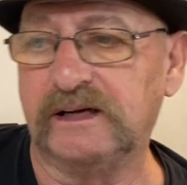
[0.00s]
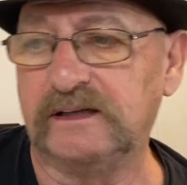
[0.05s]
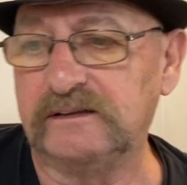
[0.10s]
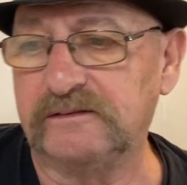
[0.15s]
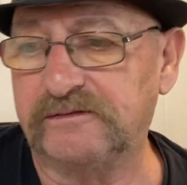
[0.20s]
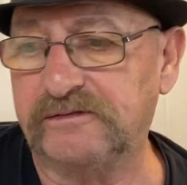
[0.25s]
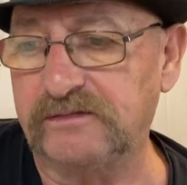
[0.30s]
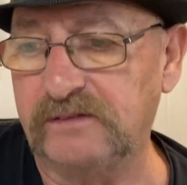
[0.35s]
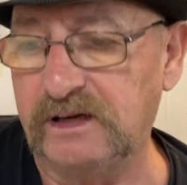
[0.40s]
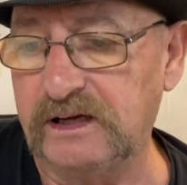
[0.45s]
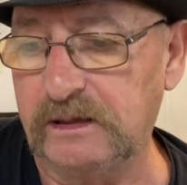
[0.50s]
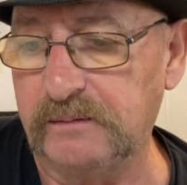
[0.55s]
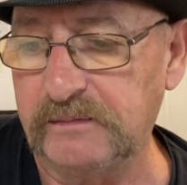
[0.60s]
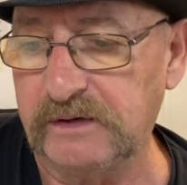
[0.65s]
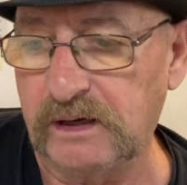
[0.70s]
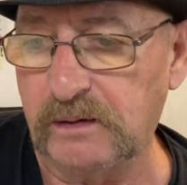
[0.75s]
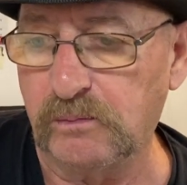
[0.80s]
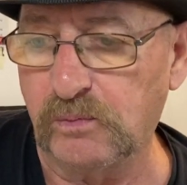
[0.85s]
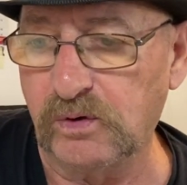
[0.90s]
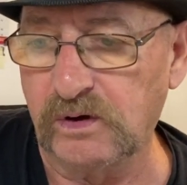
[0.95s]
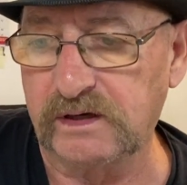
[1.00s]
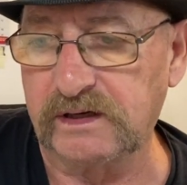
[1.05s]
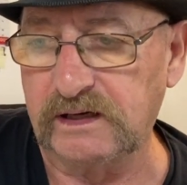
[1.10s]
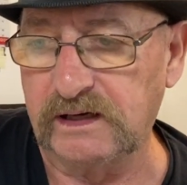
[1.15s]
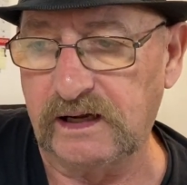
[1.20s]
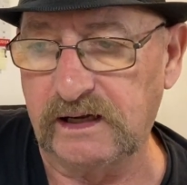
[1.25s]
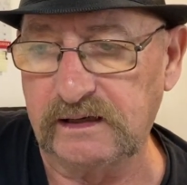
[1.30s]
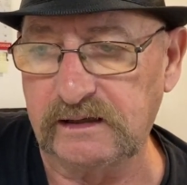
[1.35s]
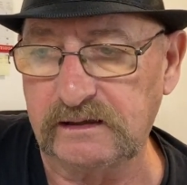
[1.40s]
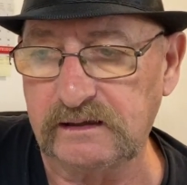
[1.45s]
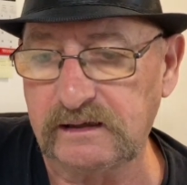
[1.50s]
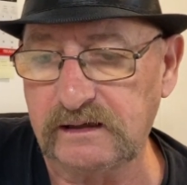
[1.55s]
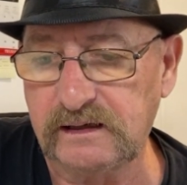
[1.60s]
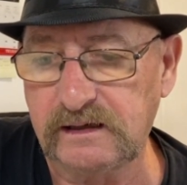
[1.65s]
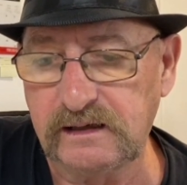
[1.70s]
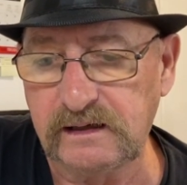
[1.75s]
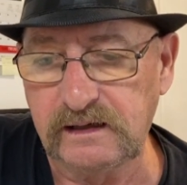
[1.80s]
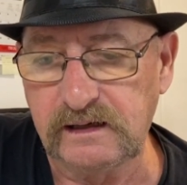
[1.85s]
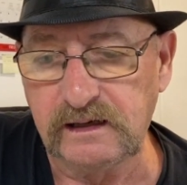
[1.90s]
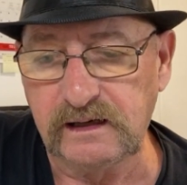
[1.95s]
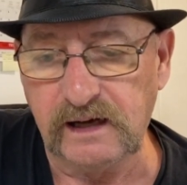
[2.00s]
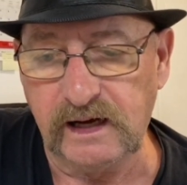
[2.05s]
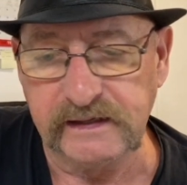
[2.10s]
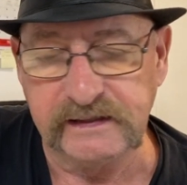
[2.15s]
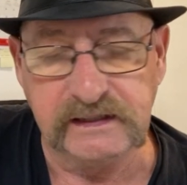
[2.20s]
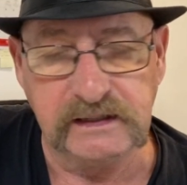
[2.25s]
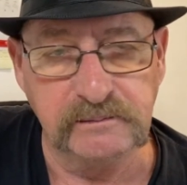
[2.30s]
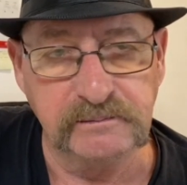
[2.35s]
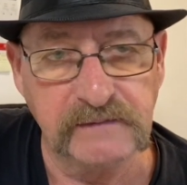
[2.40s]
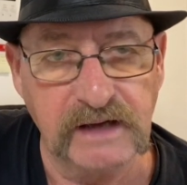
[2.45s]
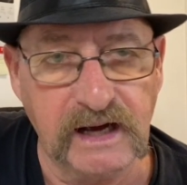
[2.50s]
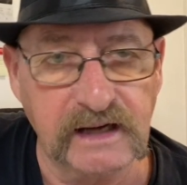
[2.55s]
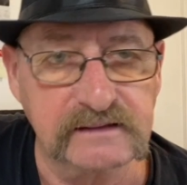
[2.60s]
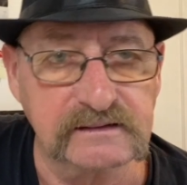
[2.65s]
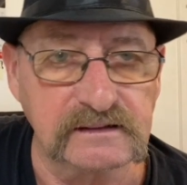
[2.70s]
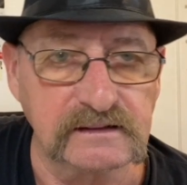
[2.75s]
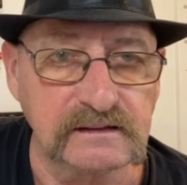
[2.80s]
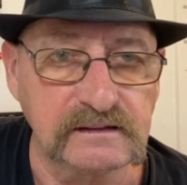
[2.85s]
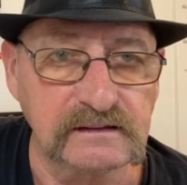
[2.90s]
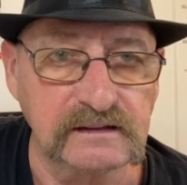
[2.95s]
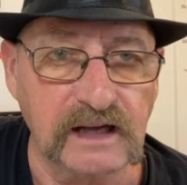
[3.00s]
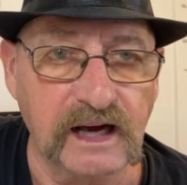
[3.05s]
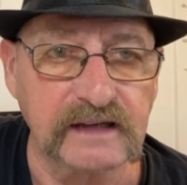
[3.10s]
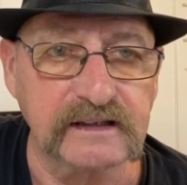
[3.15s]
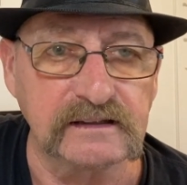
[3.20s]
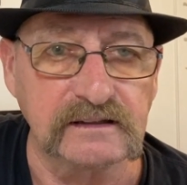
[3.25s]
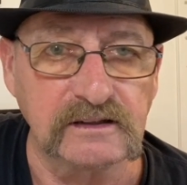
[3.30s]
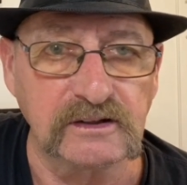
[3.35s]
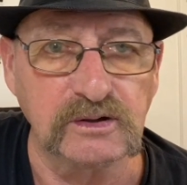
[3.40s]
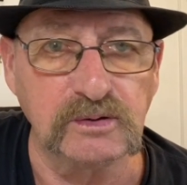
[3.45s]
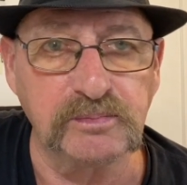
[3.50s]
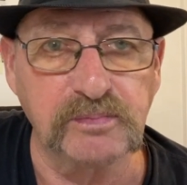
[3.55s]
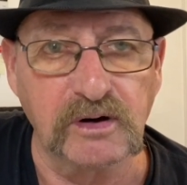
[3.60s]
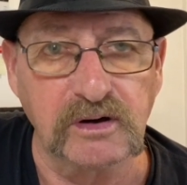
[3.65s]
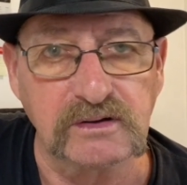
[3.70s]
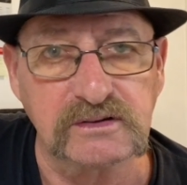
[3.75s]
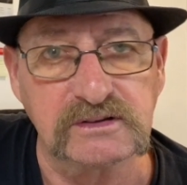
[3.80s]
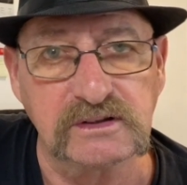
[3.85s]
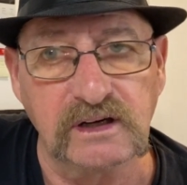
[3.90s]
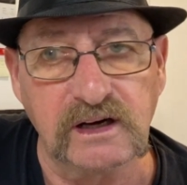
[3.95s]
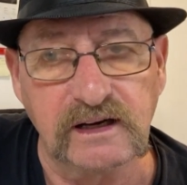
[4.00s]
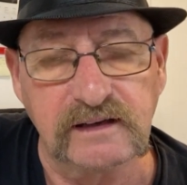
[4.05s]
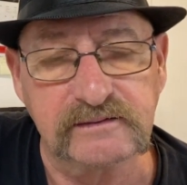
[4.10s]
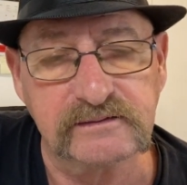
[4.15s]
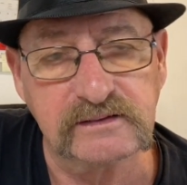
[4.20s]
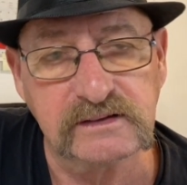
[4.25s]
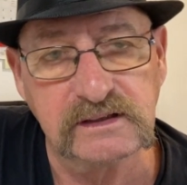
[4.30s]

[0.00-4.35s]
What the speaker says: on the frame and I'm working on it, I keep knocking little parts off.